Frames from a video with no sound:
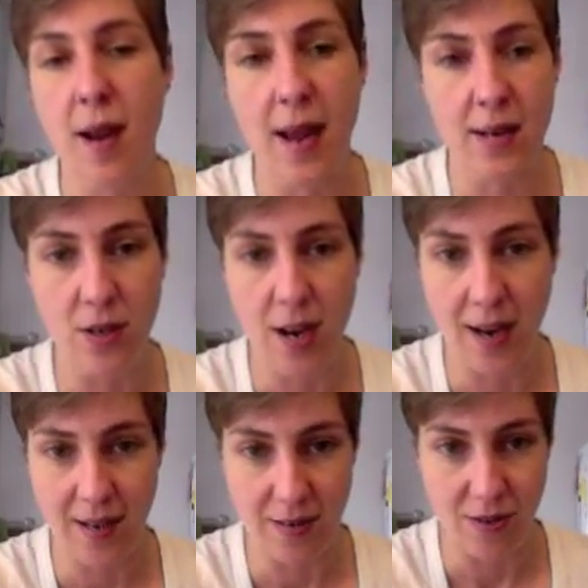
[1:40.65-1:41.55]
and
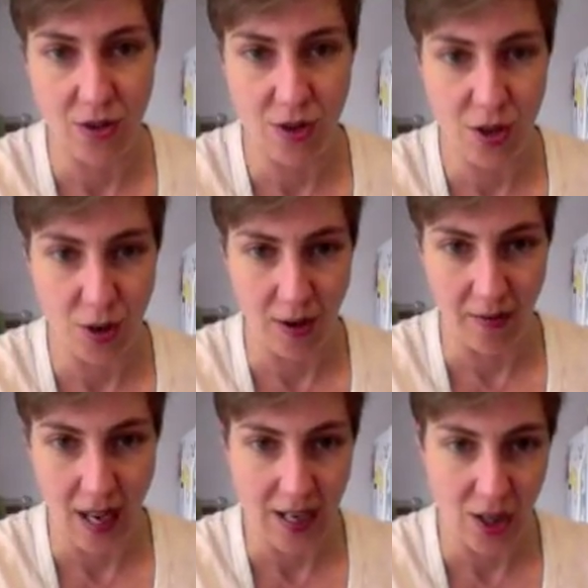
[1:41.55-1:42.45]
and sort of
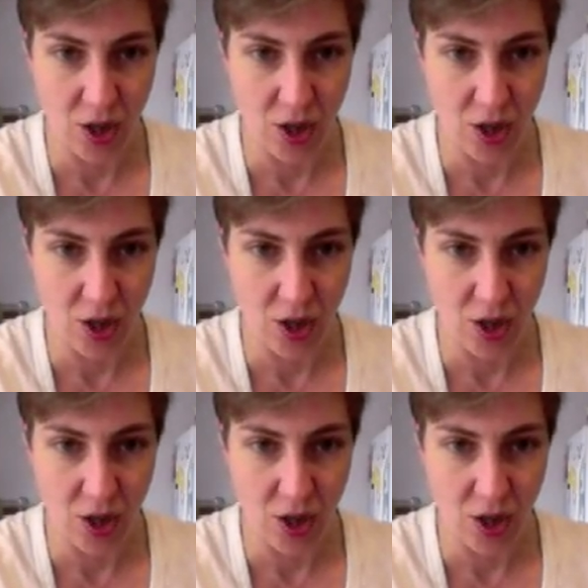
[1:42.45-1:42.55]
that